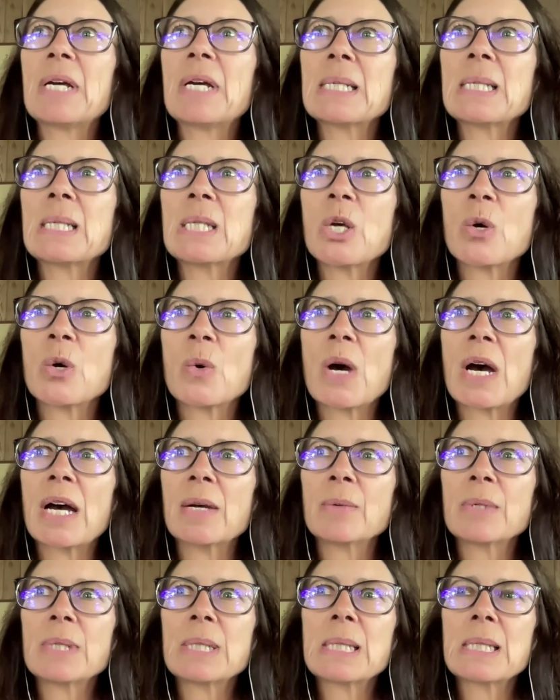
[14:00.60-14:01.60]
So I
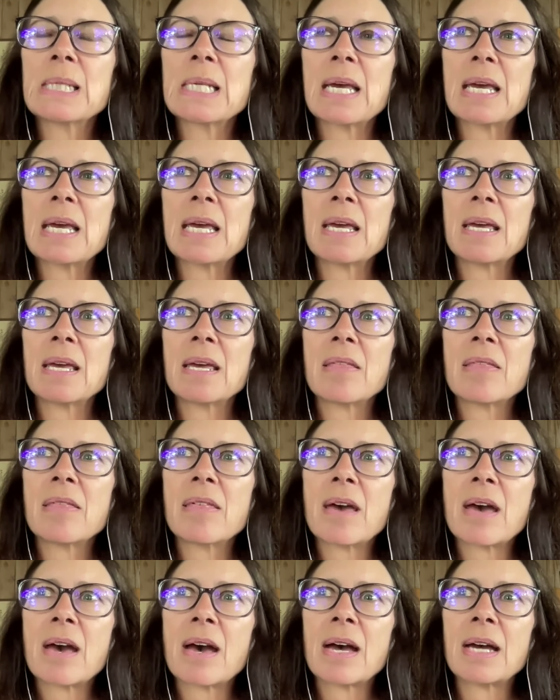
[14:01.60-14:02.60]
would say
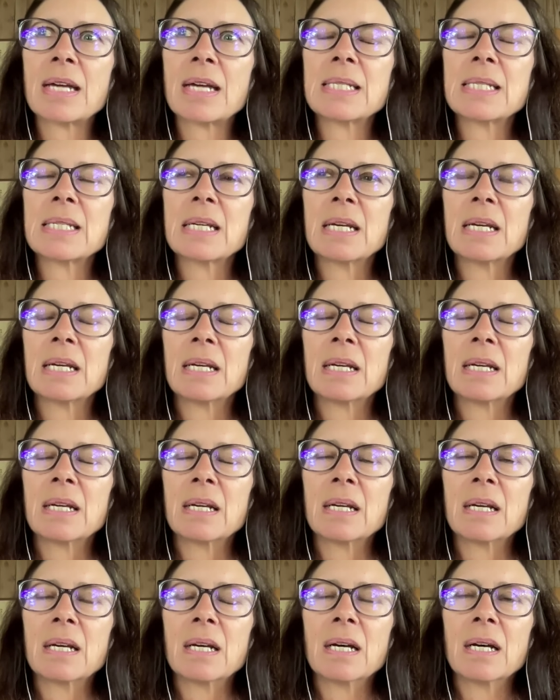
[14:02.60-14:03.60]
that
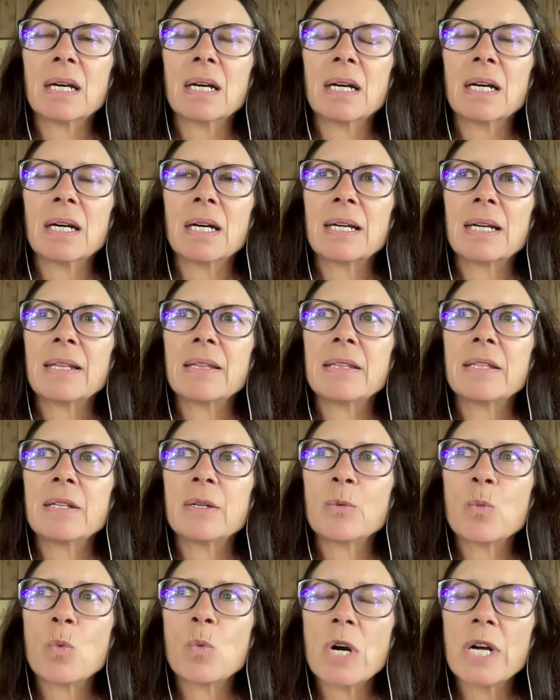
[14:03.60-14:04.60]

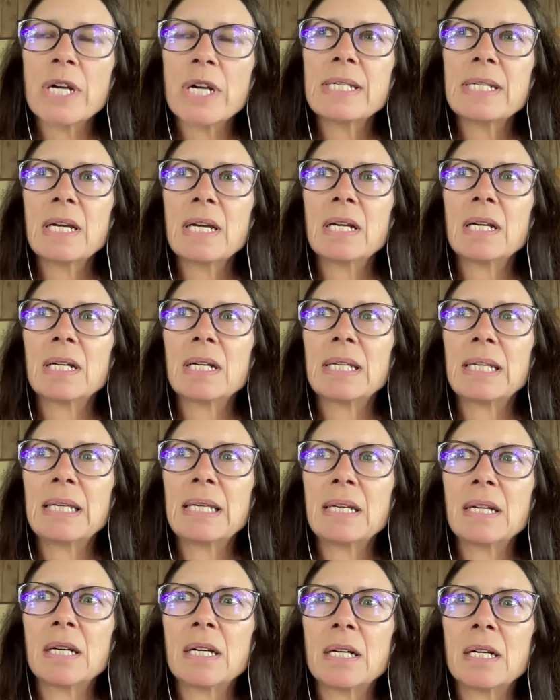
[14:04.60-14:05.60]
the one
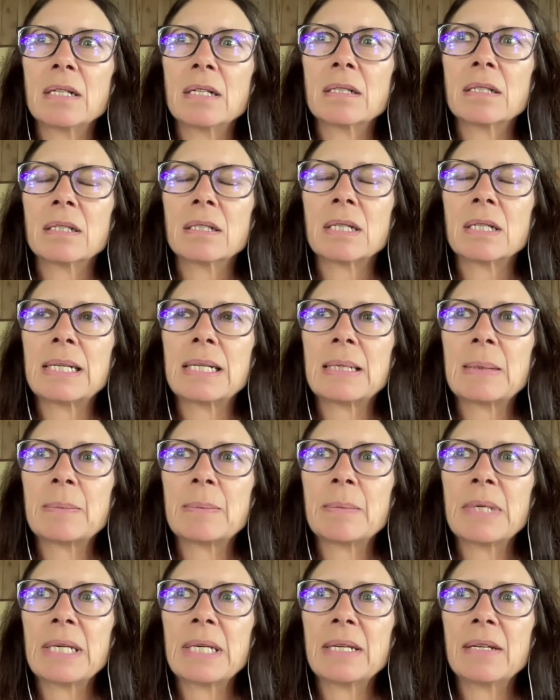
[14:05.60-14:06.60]
ER
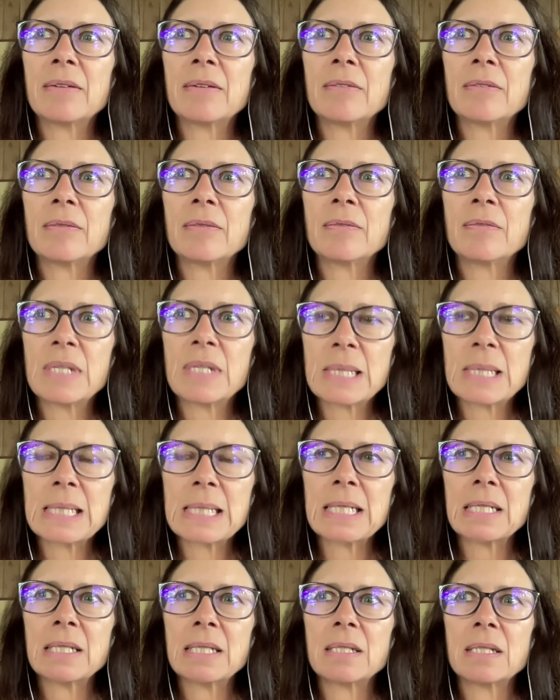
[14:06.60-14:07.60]

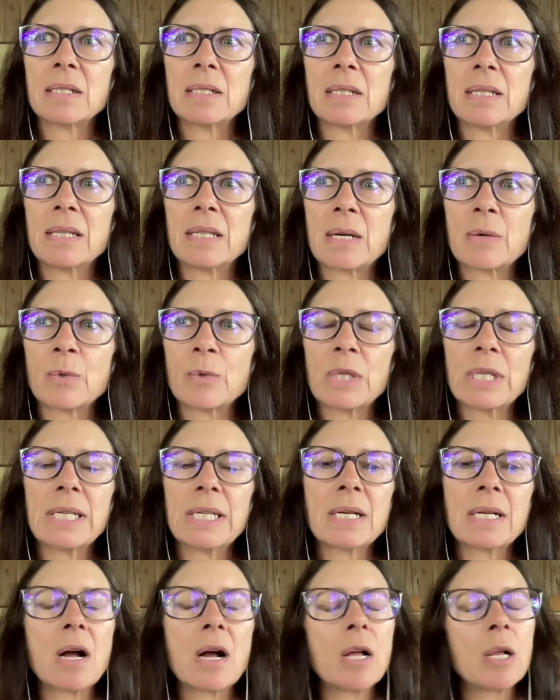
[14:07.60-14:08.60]
visit that really
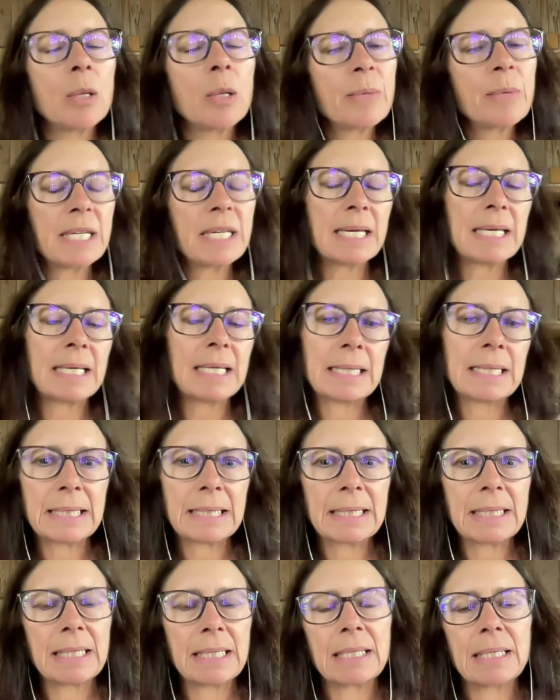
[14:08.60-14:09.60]

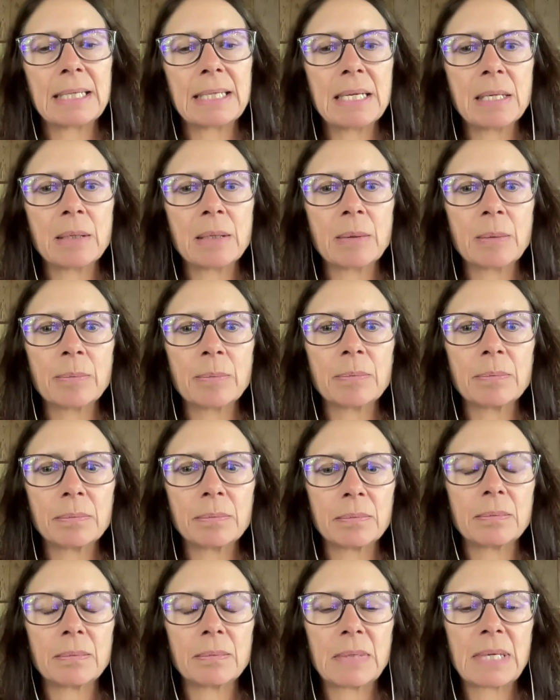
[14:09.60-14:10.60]
culminated in him
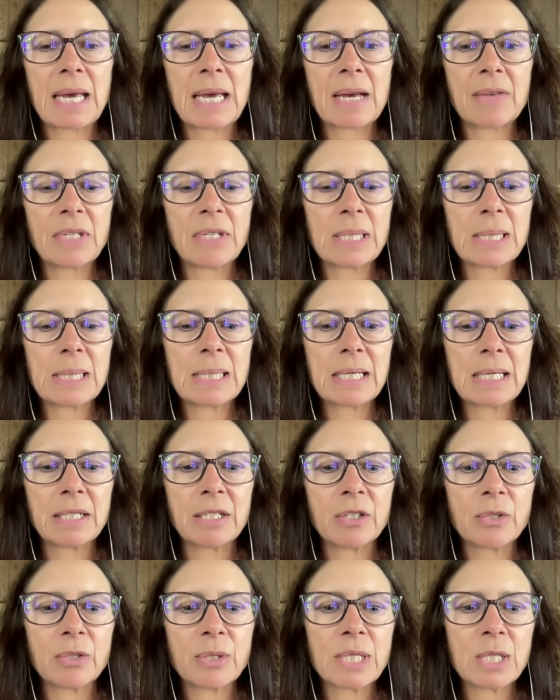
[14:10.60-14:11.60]
having his
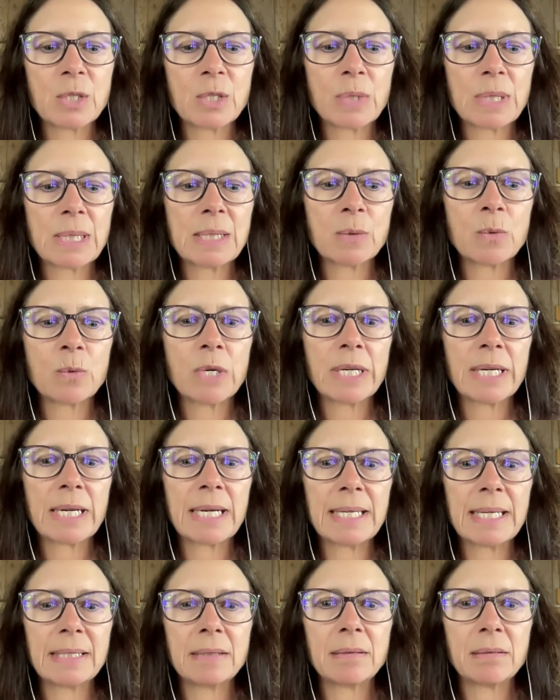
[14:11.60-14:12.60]
diagnosis was the one
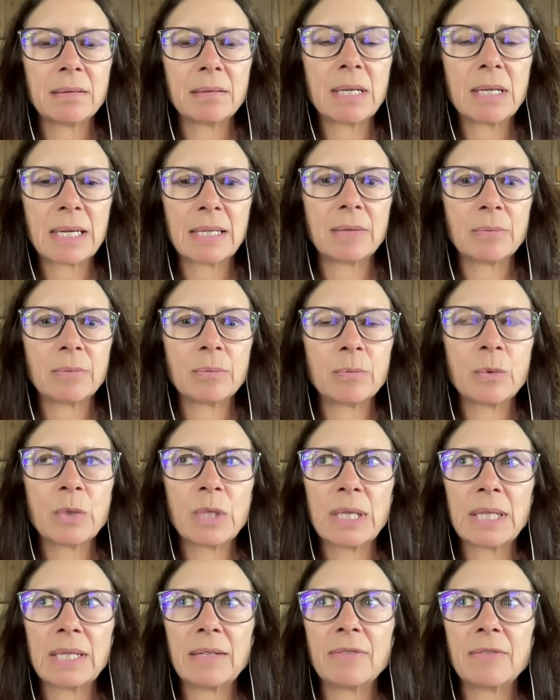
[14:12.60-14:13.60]
I
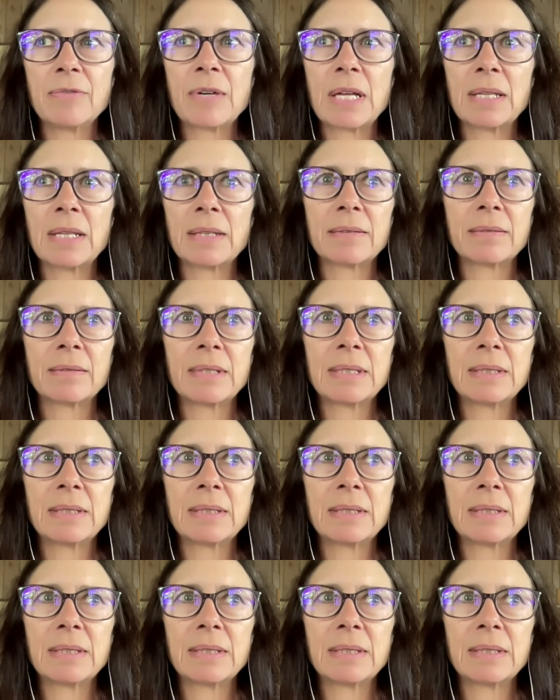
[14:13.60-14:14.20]
really felt